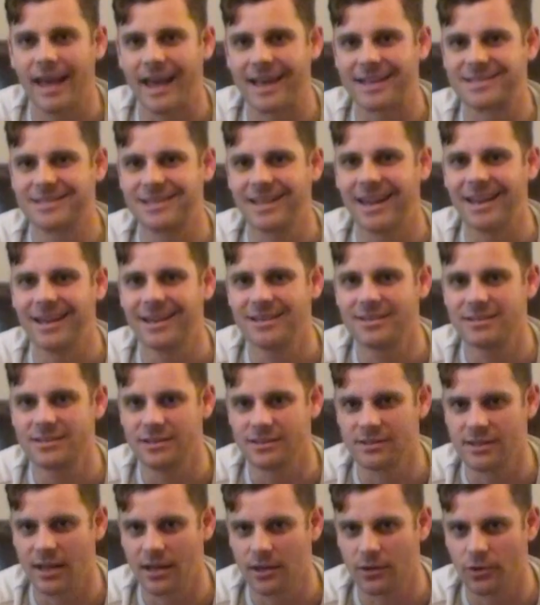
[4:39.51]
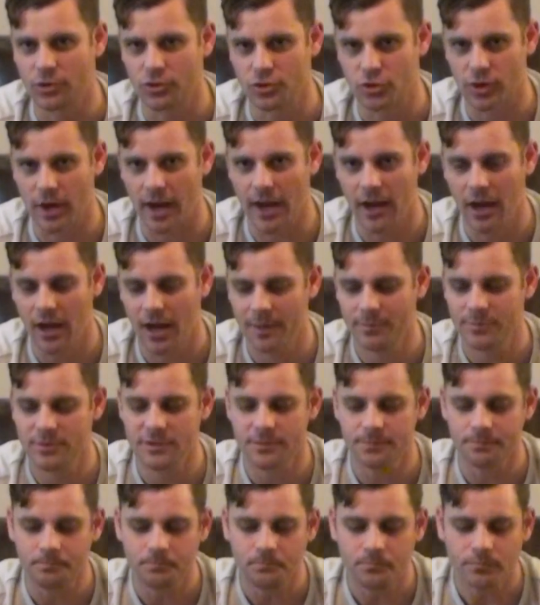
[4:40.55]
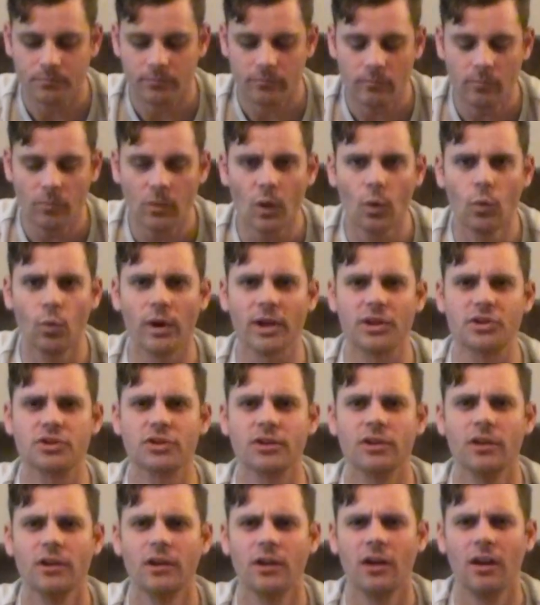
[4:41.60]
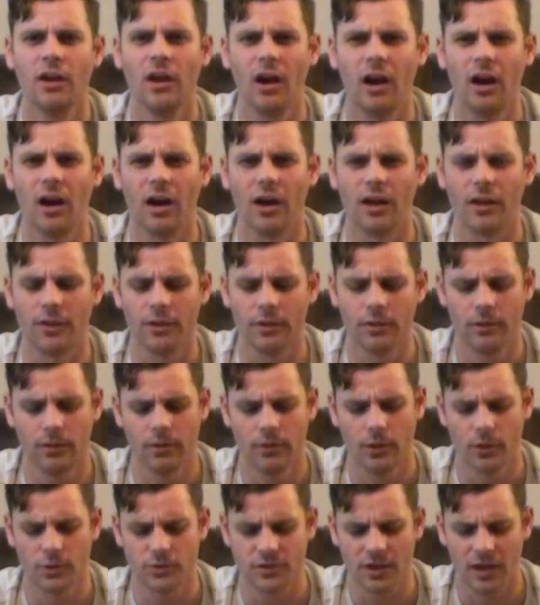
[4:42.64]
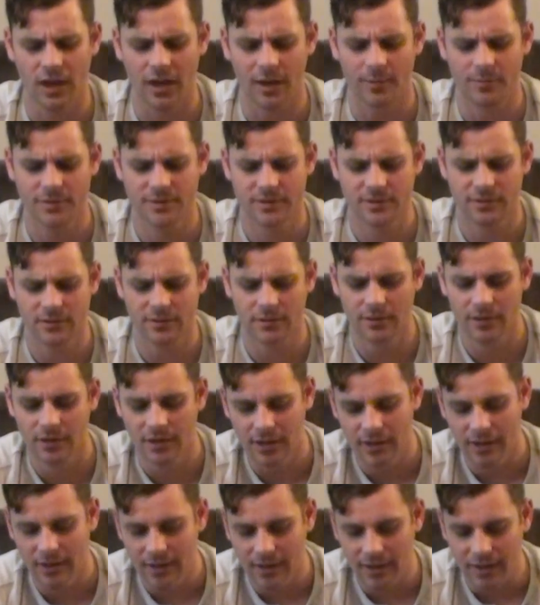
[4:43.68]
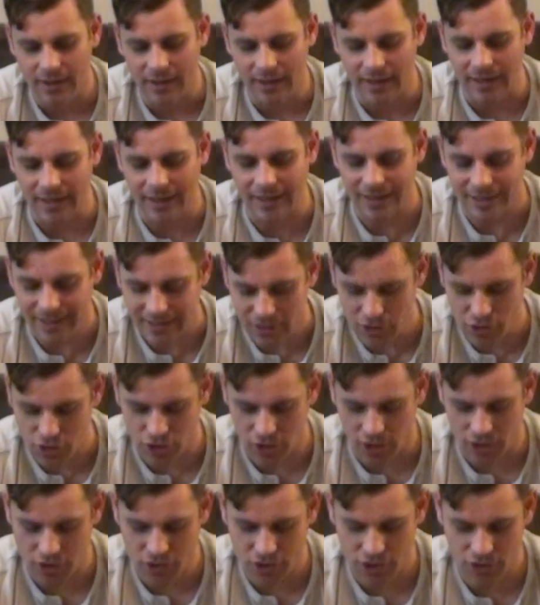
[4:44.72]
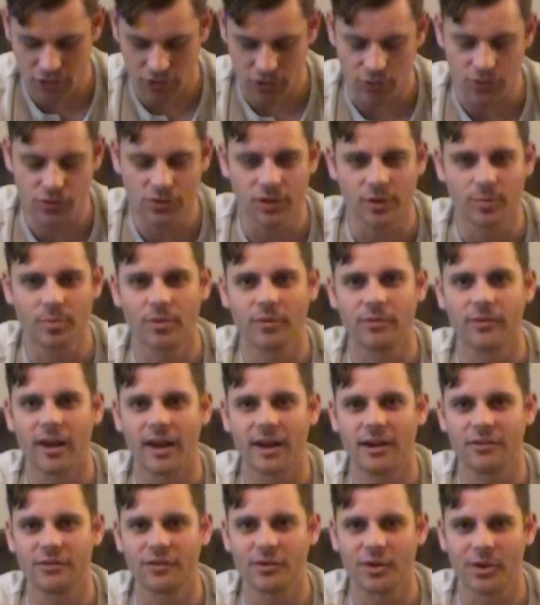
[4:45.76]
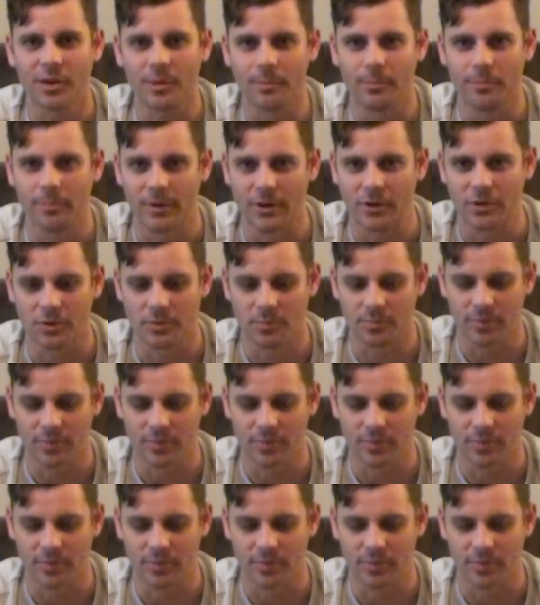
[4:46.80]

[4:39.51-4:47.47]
Cascade and Centennial dry hops, which those hops in conjunction usually provide a very bitter